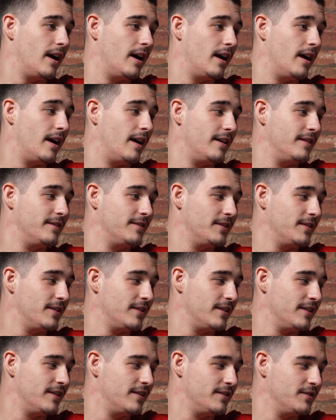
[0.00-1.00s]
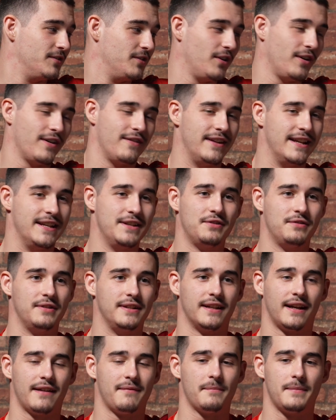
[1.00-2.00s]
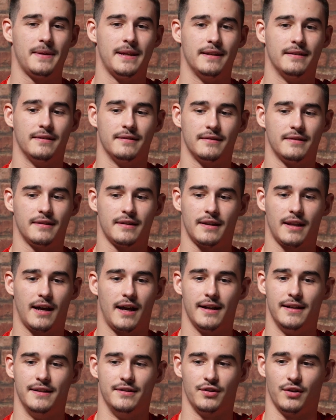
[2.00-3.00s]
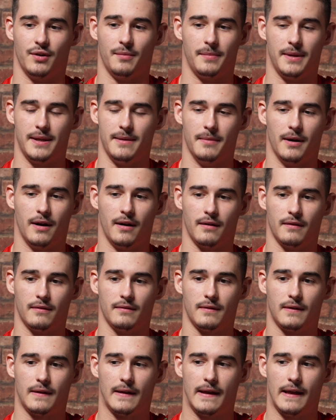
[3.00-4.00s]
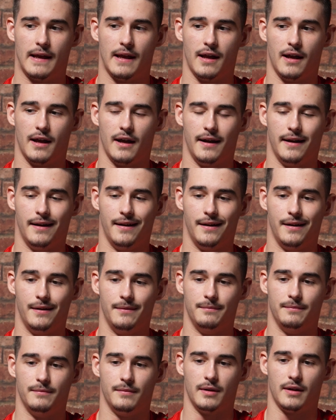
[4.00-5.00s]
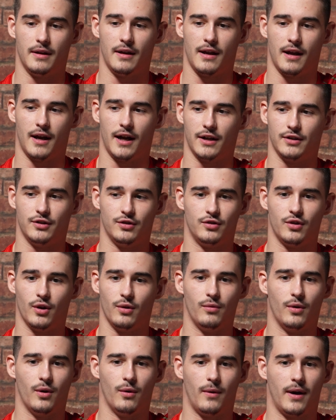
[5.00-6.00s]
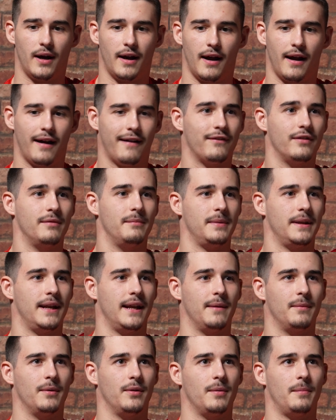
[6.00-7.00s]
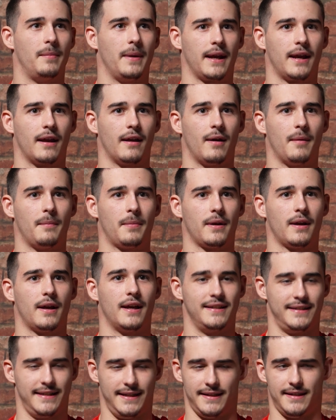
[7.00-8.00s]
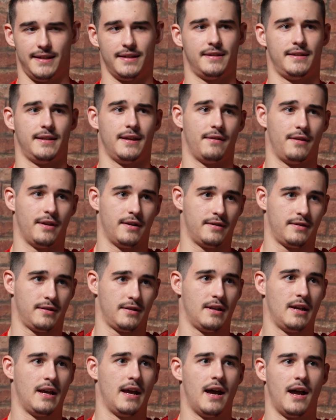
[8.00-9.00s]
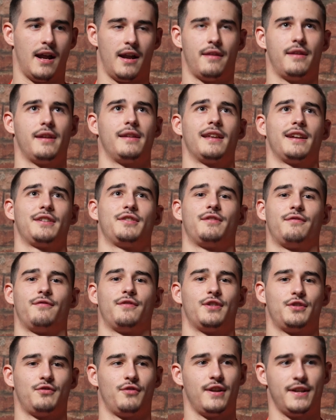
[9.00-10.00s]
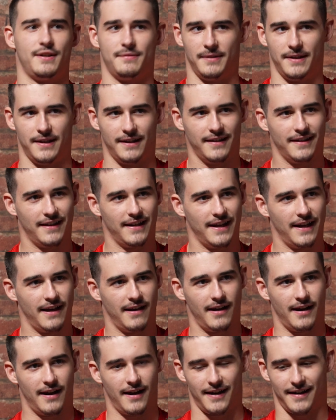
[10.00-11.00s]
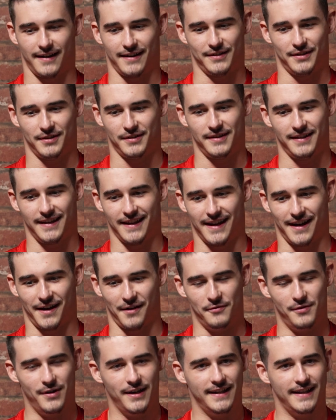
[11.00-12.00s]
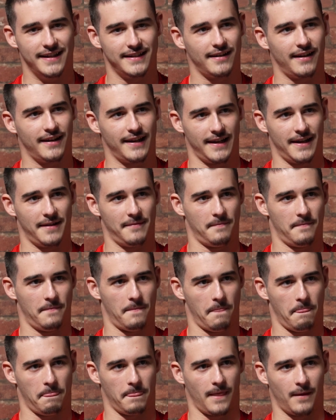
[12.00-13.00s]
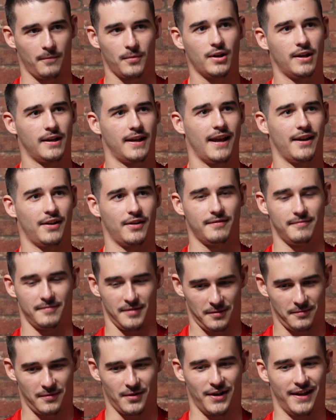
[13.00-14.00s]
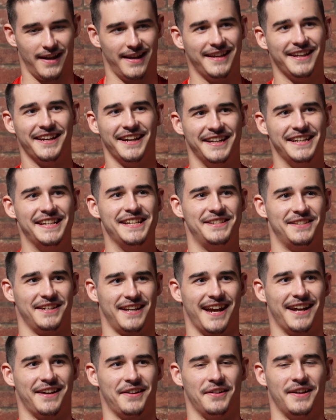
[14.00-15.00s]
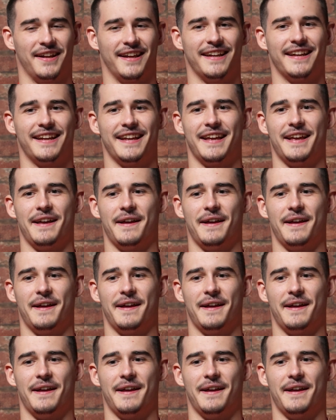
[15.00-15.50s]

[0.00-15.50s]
Not even injuries, I haven't been that injured on P-bar. I just don't know why. I haven't been able to pick it up as easy as the others. I think that just frustrates me, and I really dislike it. I'm gonna get good at it. I need to get good at it.